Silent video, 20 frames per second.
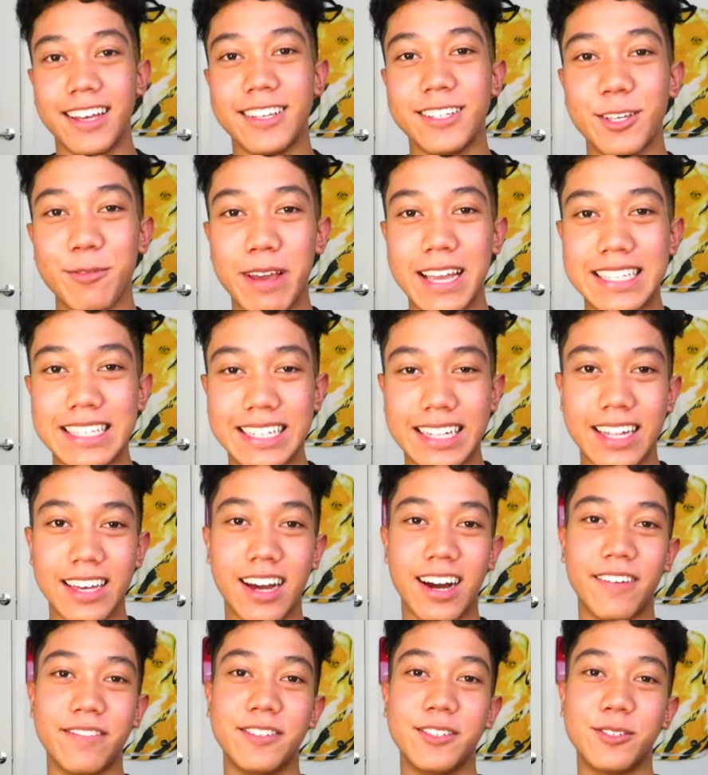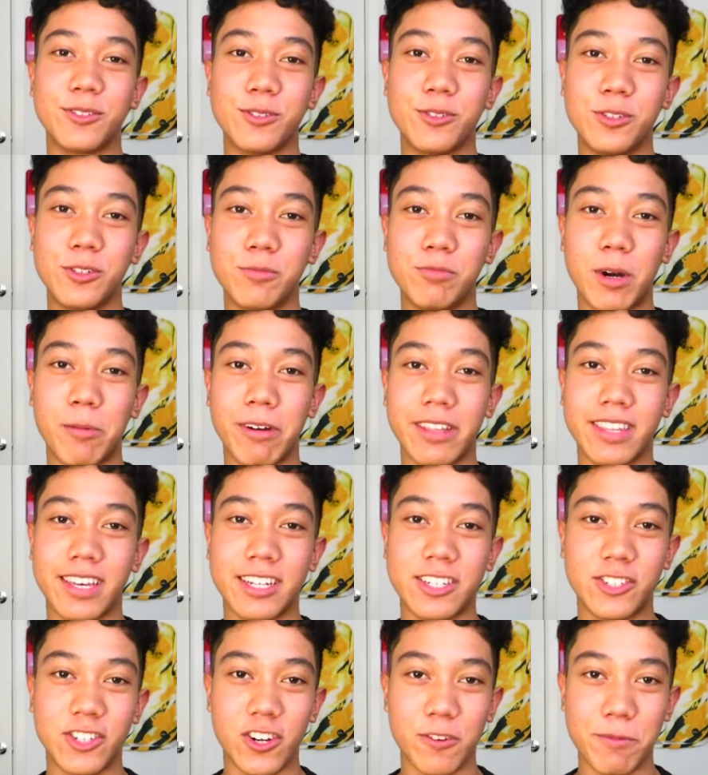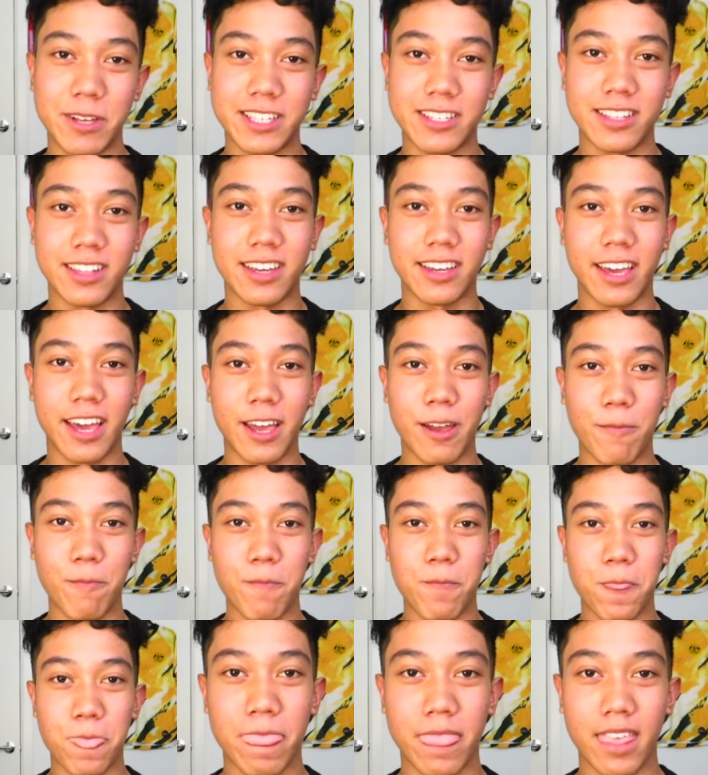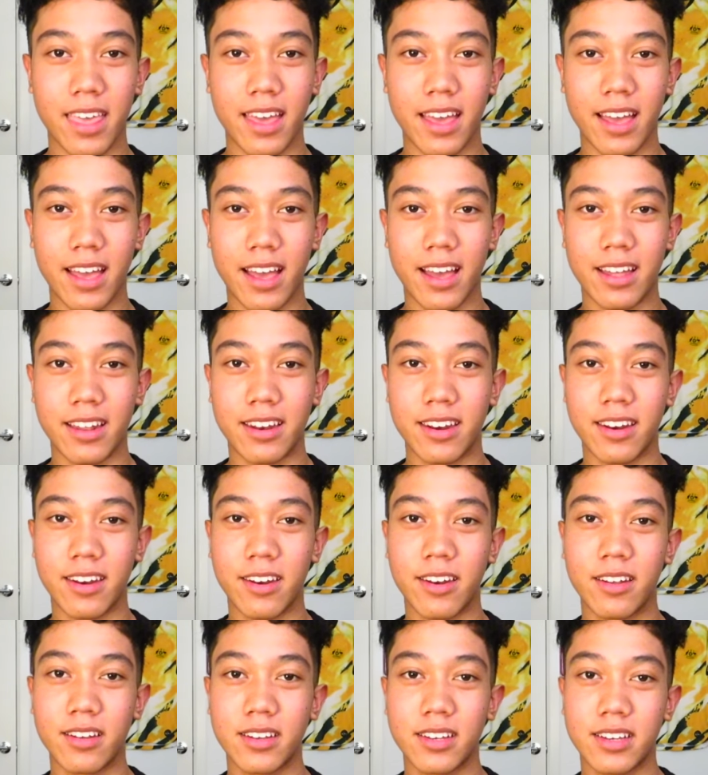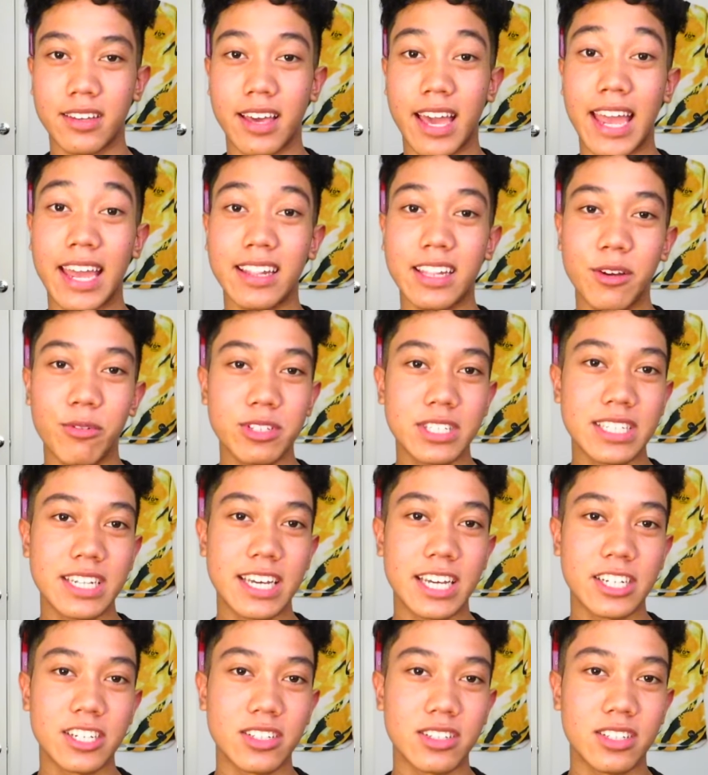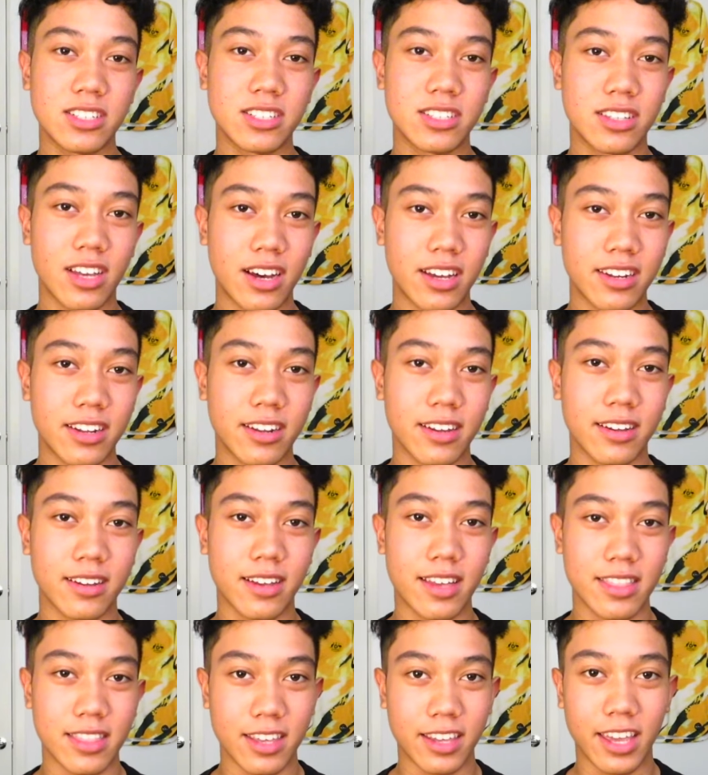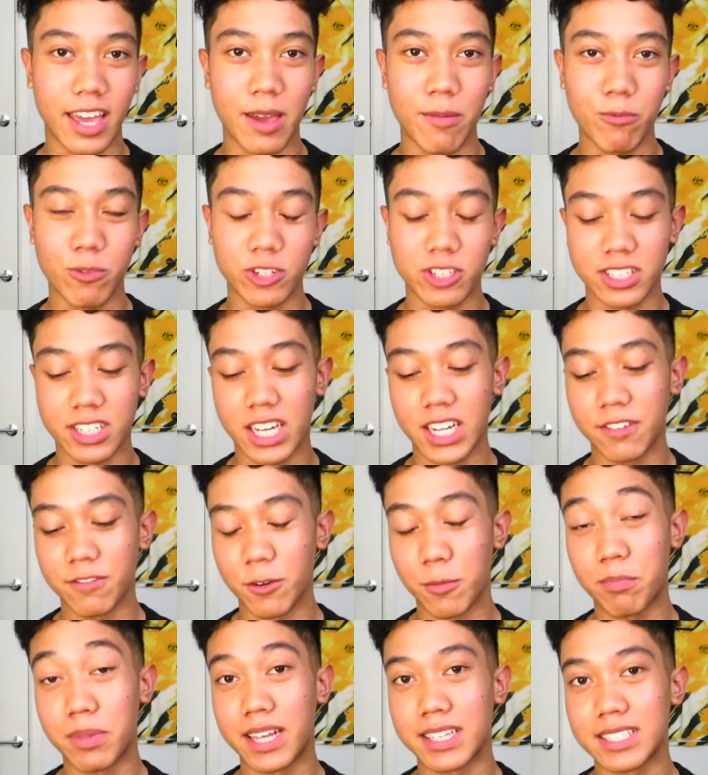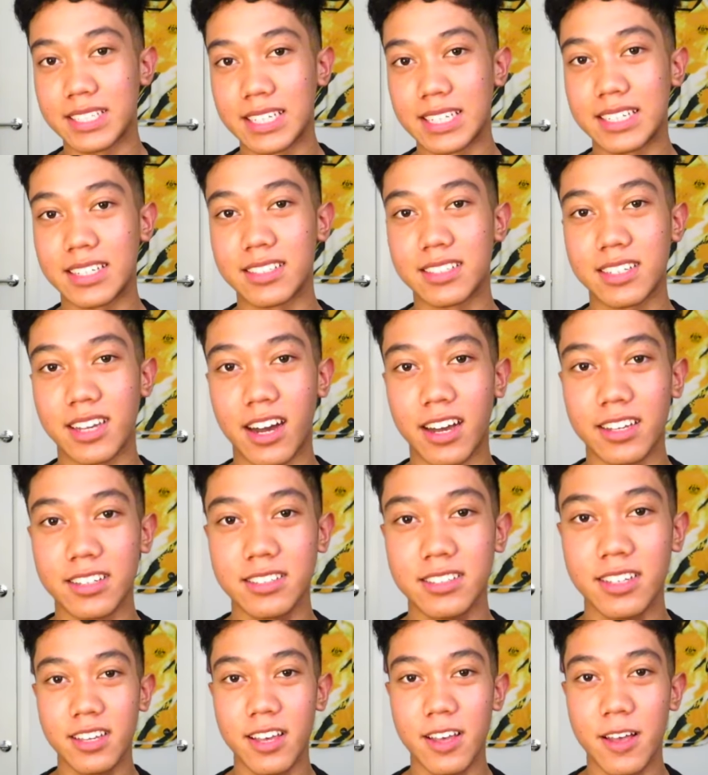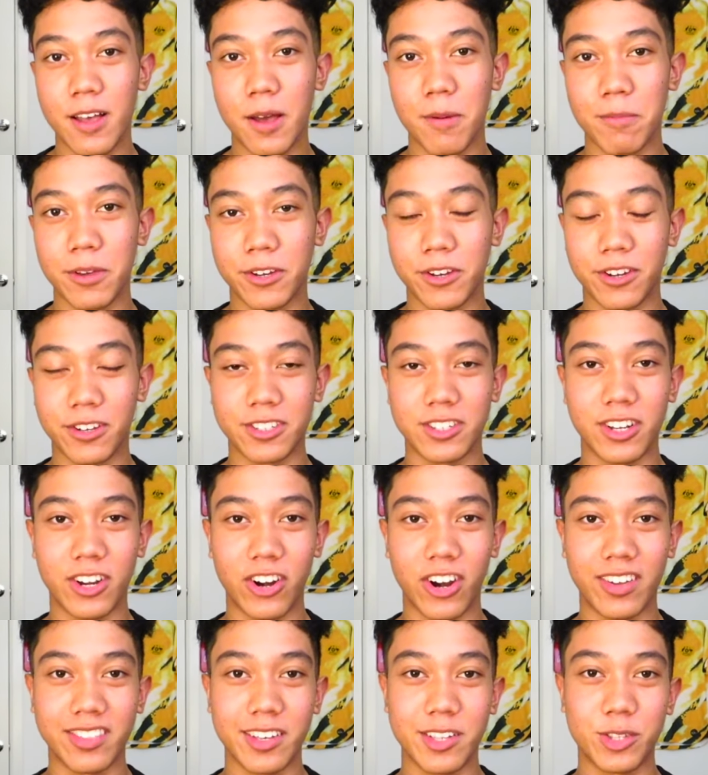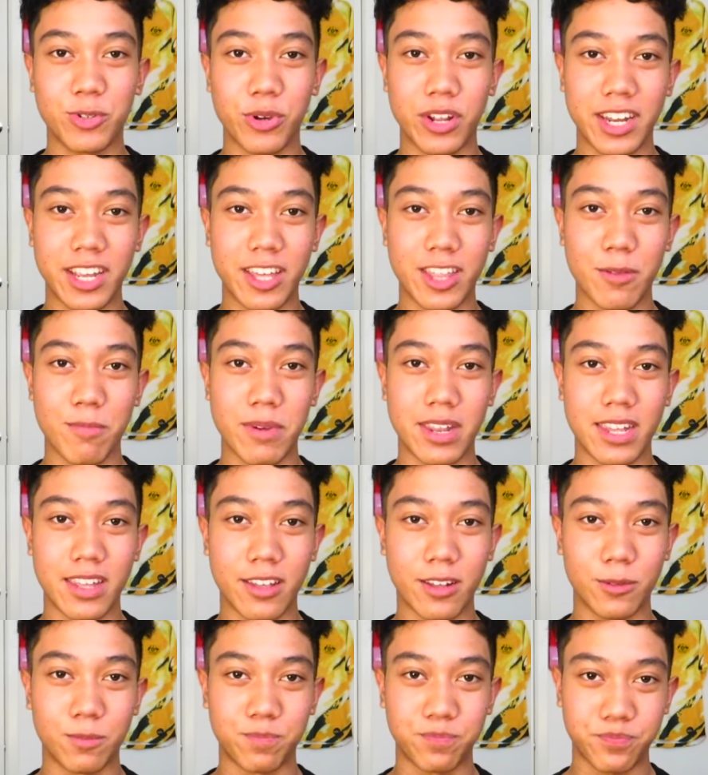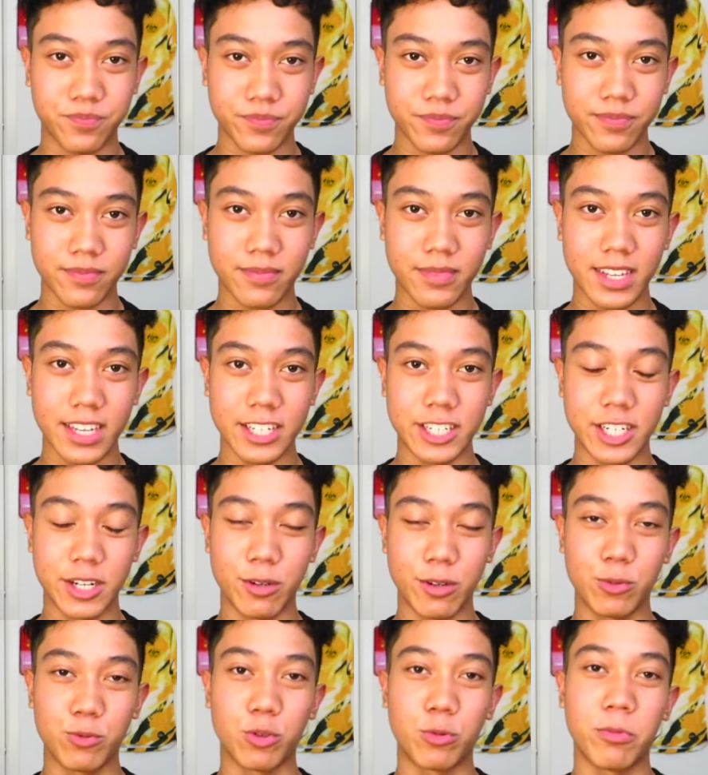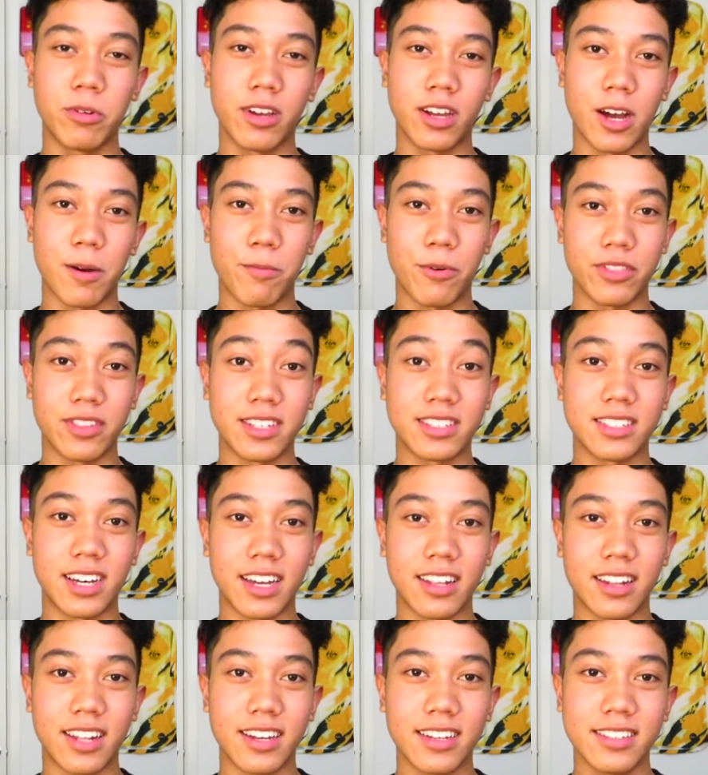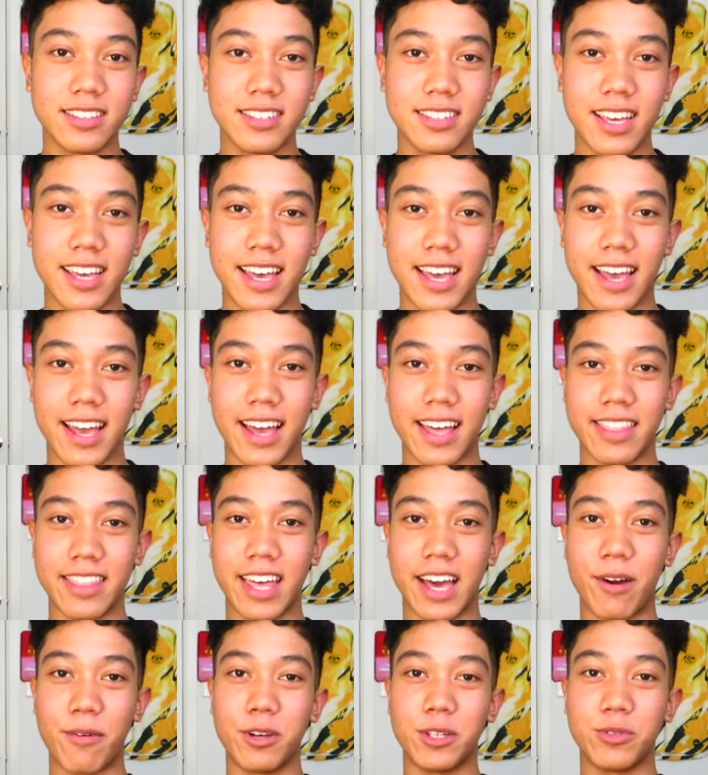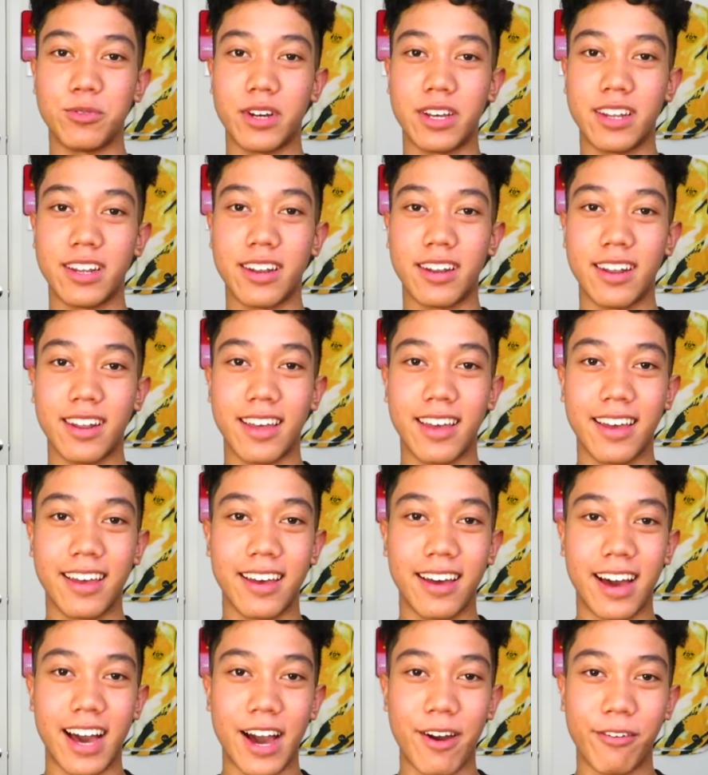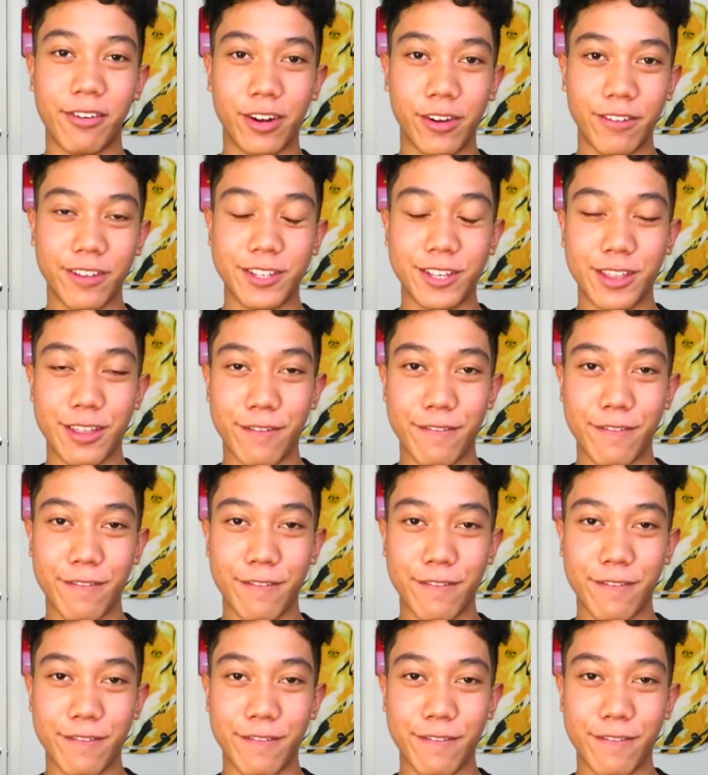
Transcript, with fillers: So basically after school, my mum and dad drove me to the game and Hayley wasn't actually starting in the game which is kind of a blessing in disguise because around the 20th minute she was warming up on the sidelines hmm. and that was when I went over to the